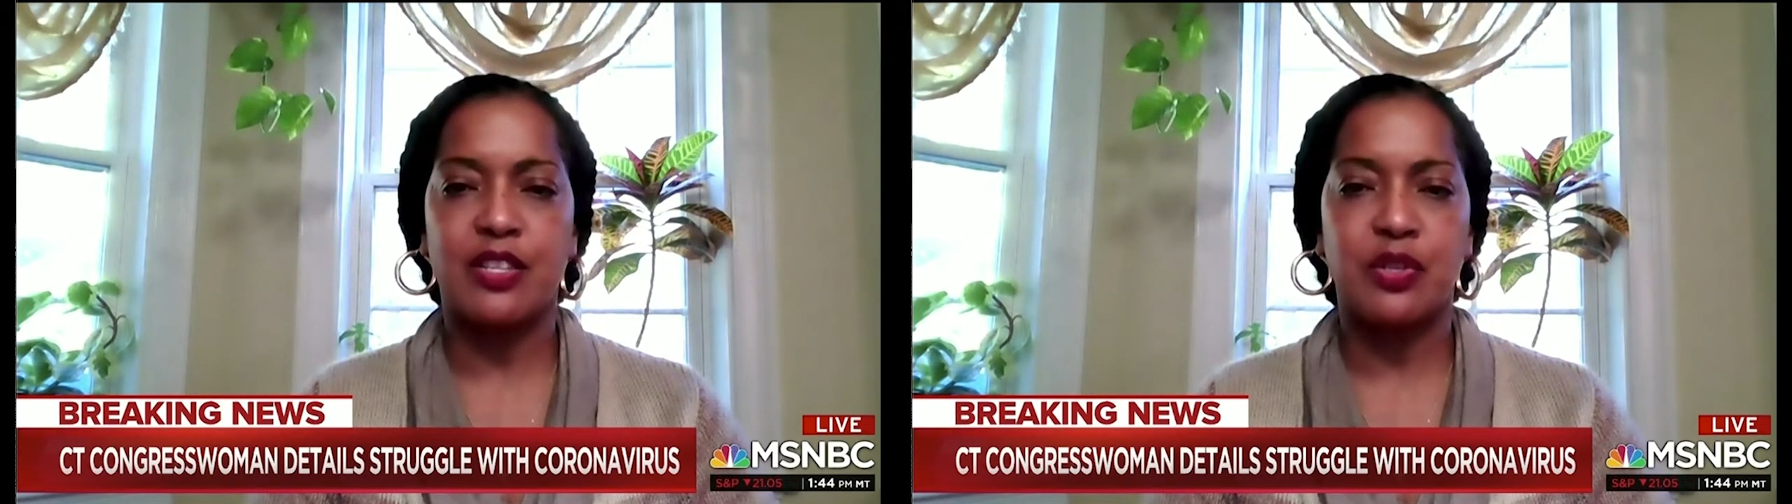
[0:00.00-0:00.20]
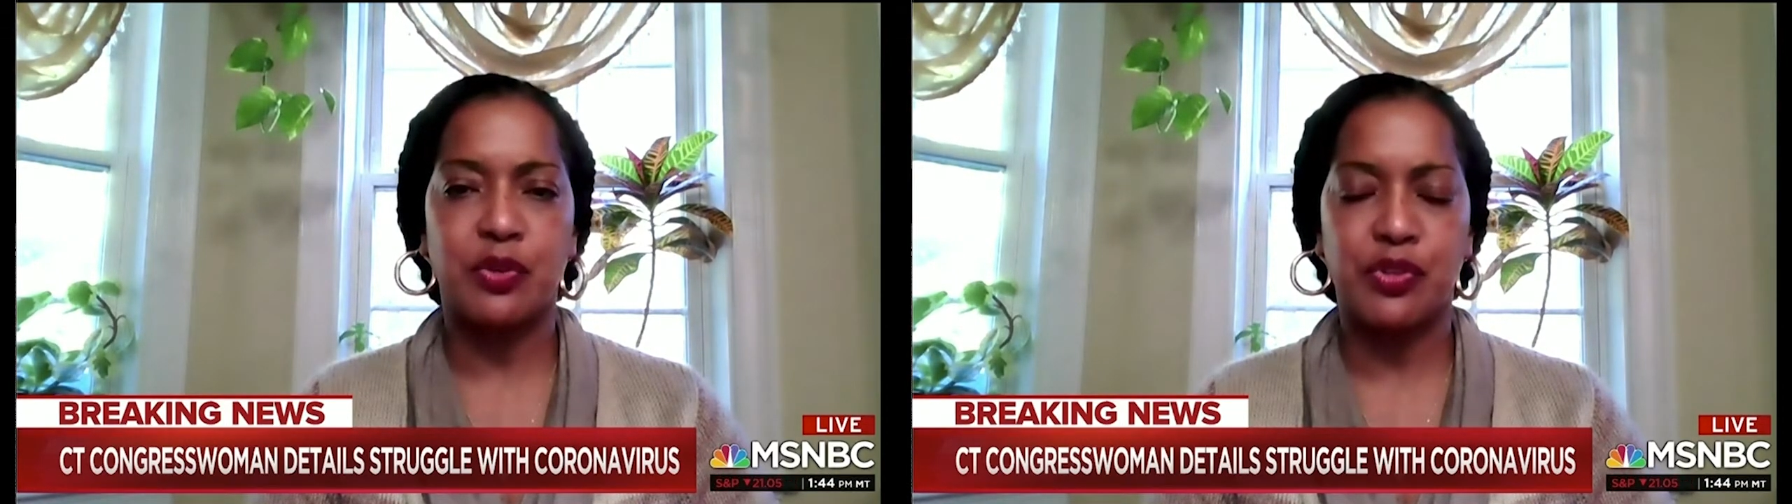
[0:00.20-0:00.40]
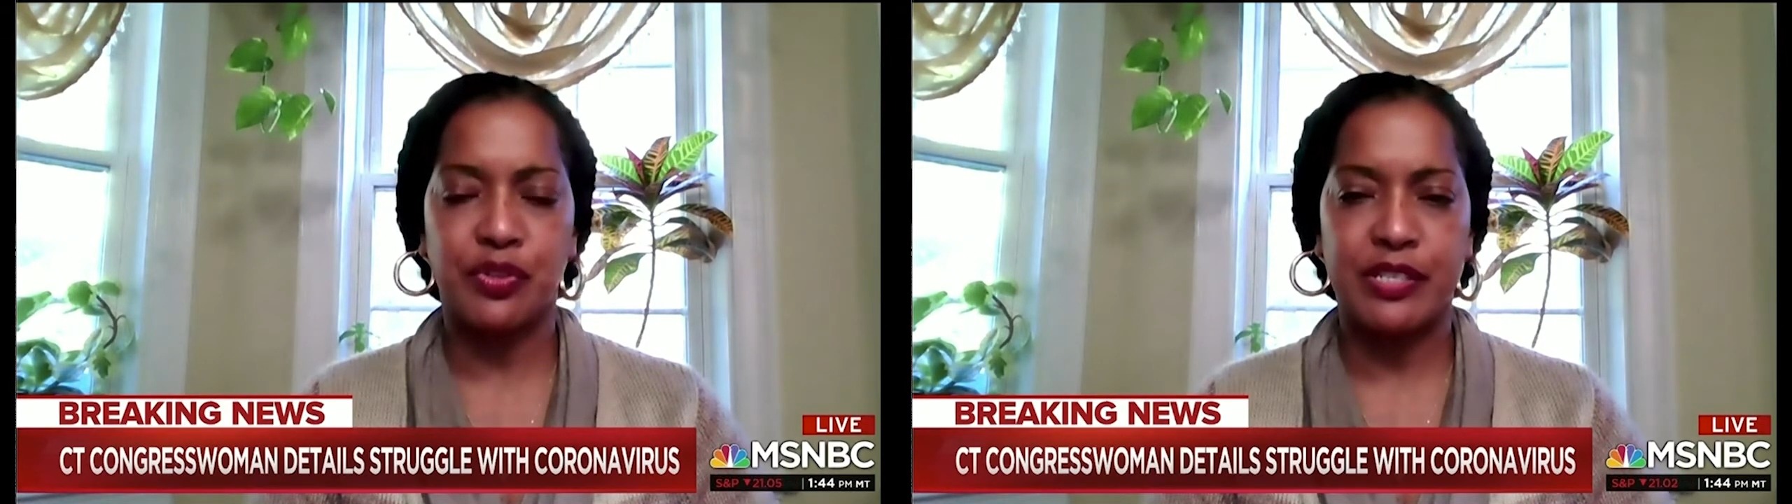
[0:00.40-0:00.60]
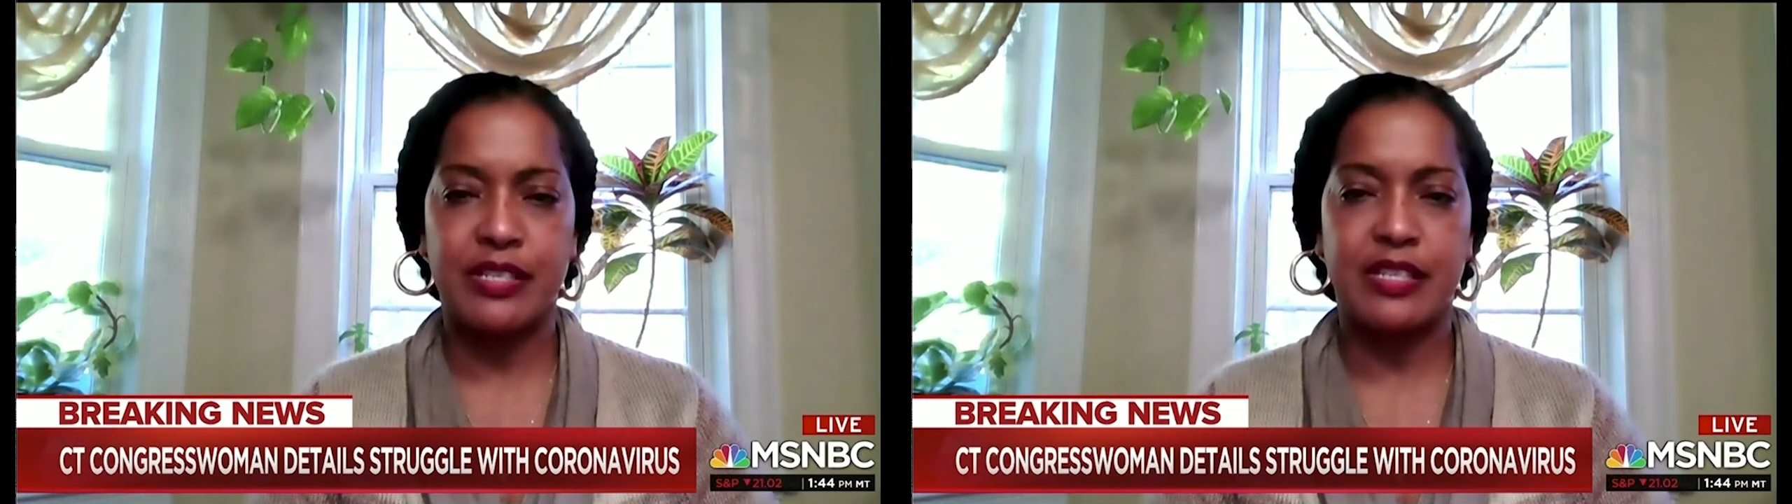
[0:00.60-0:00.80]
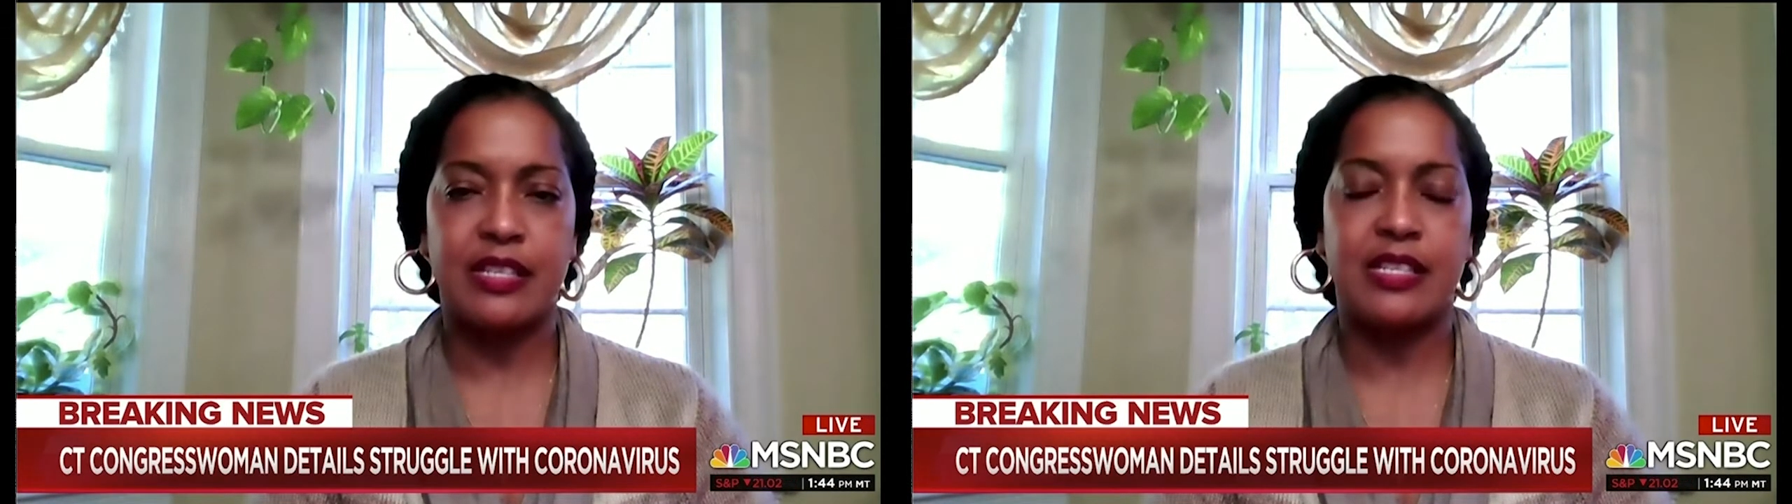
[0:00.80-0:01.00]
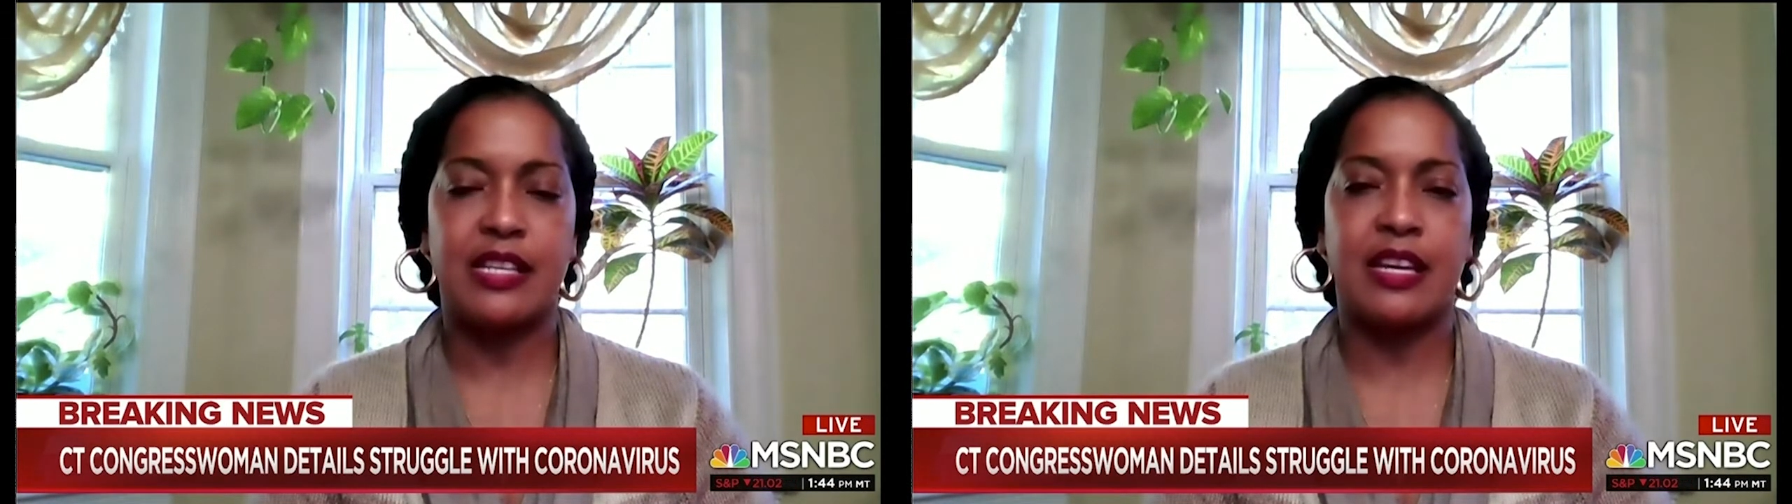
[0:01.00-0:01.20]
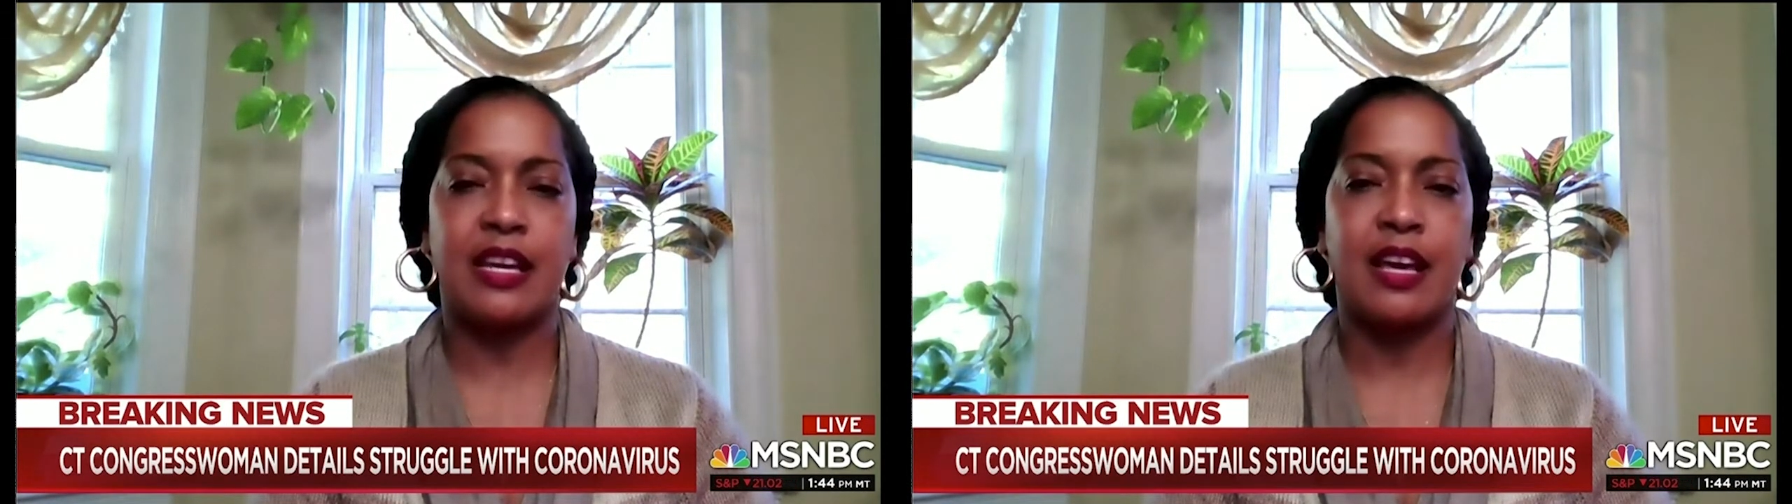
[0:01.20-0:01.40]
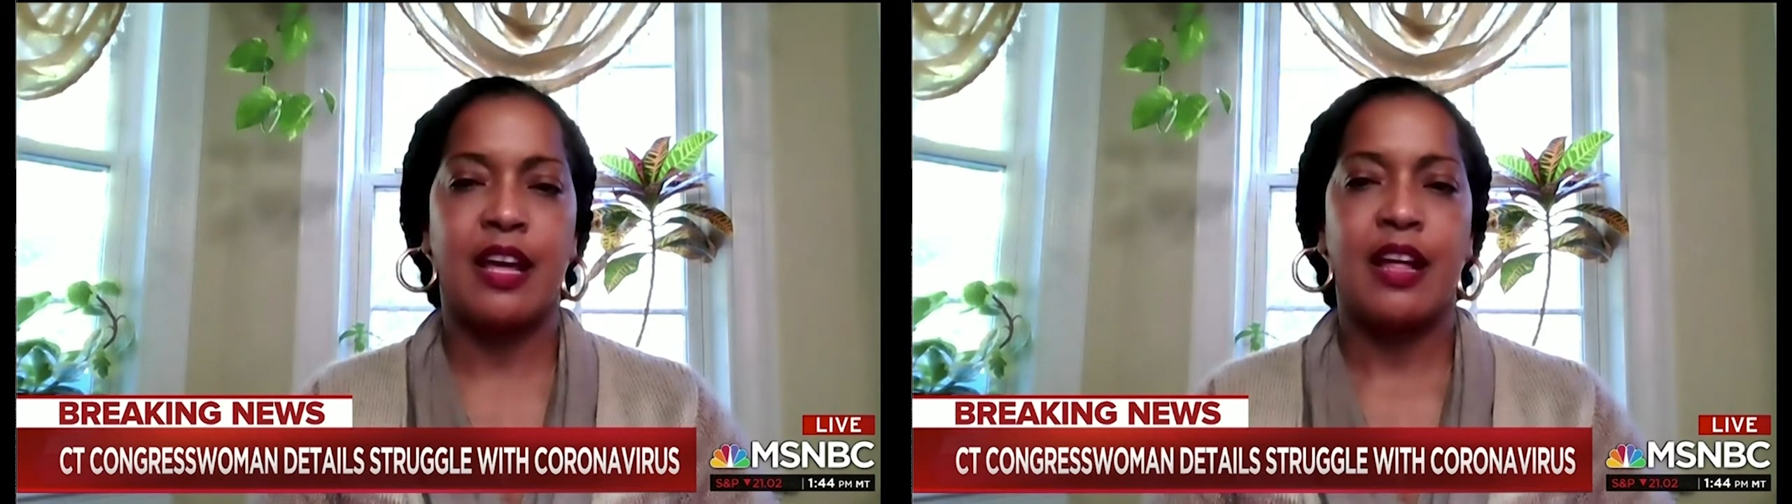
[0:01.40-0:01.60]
the social distancing,